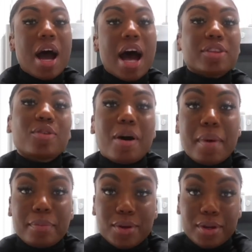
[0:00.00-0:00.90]
I threw all
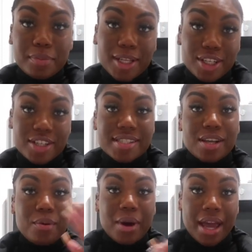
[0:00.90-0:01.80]
my beauty
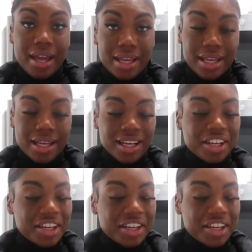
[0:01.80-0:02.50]
blenders away,